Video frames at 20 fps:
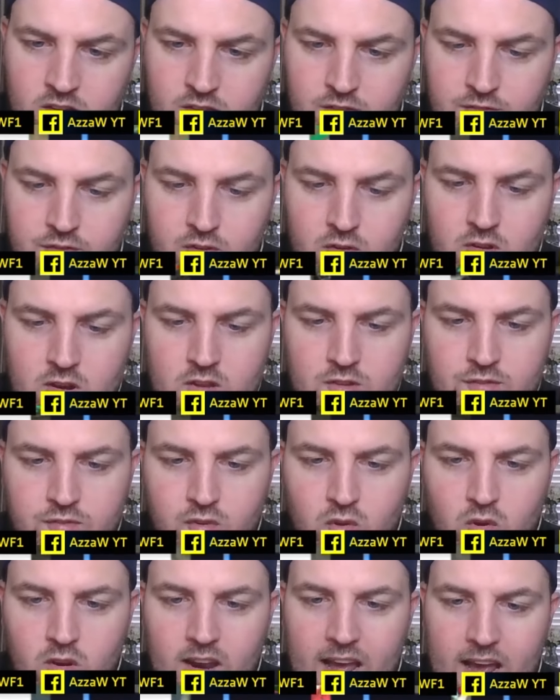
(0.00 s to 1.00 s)
For his
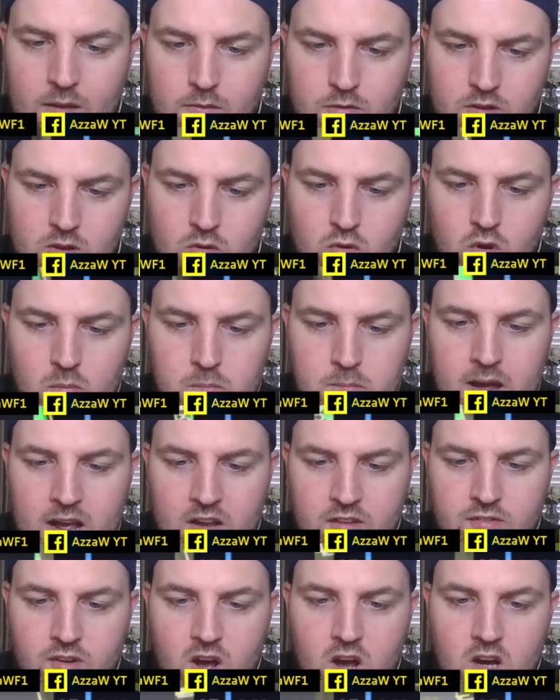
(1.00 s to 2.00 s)
4 laps. He'll come
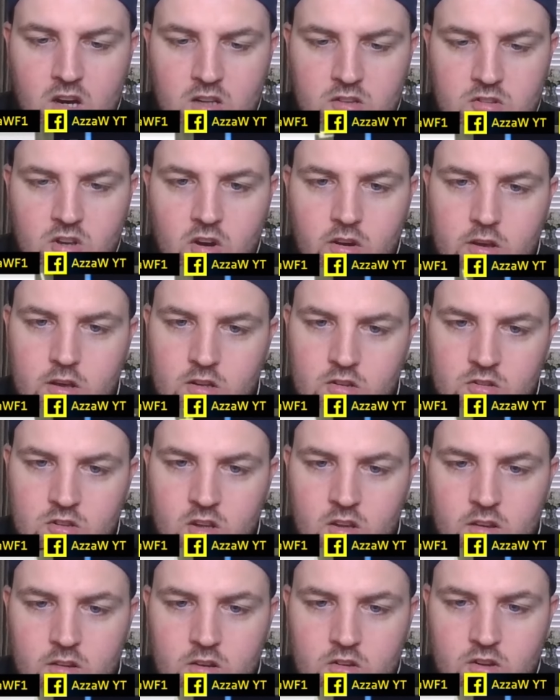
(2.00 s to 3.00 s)
back for hard tyres.
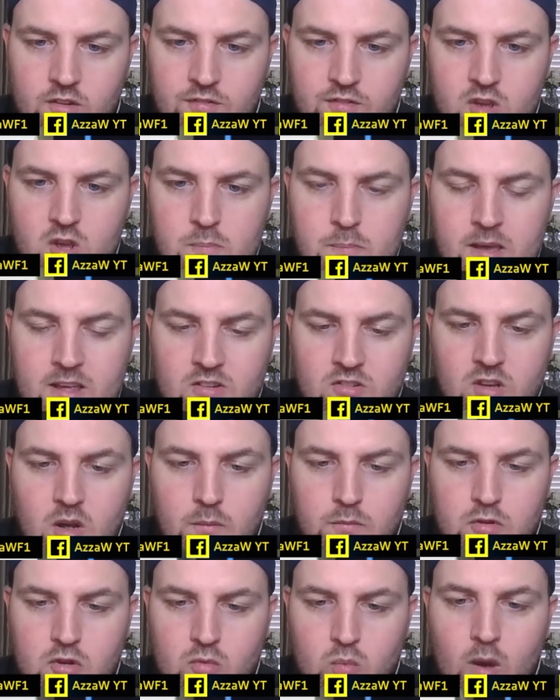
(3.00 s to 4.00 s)
There's a few pit
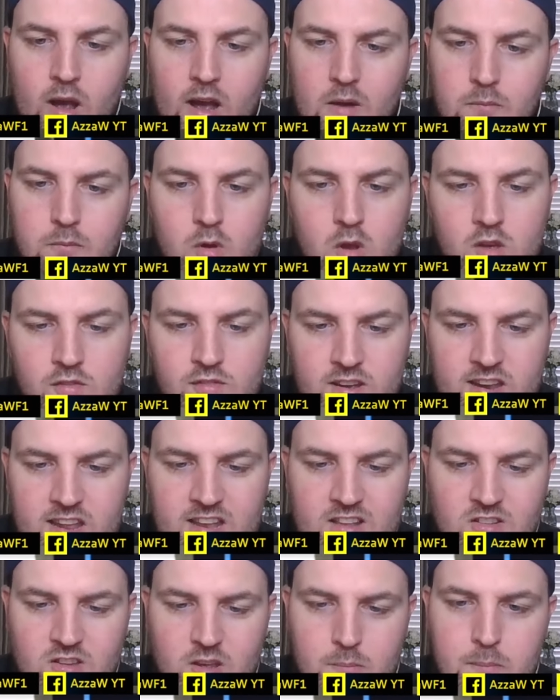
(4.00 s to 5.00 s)
stops as well. Moving
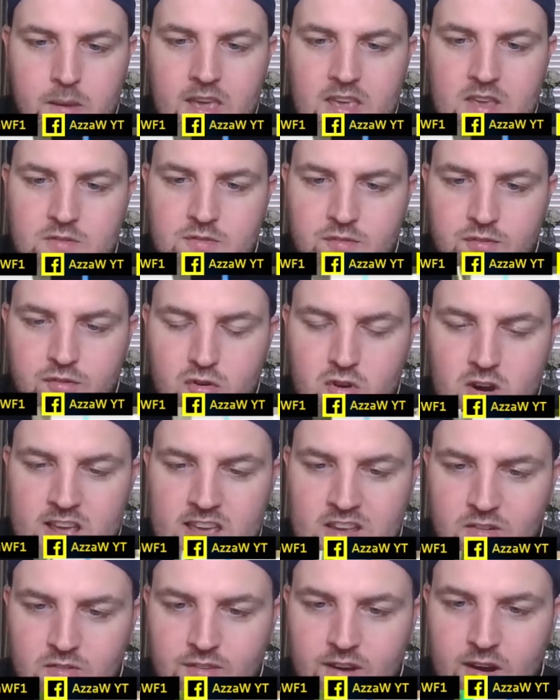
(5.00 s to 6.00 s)
into
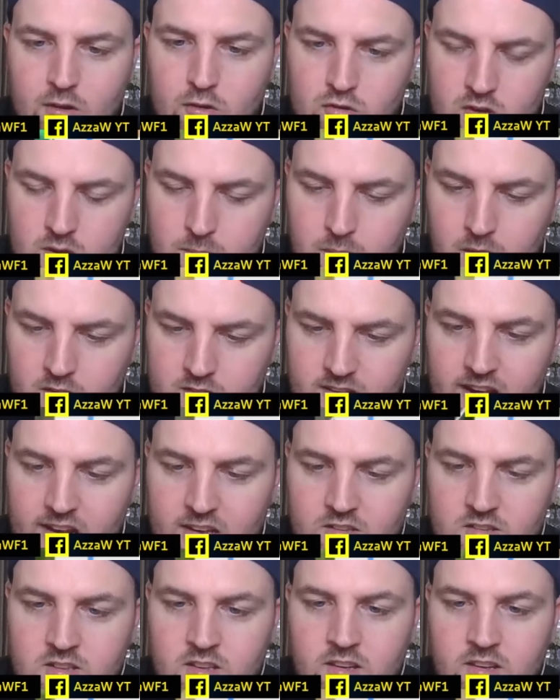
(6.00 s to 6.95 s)
P3 is Valtteri Bottas.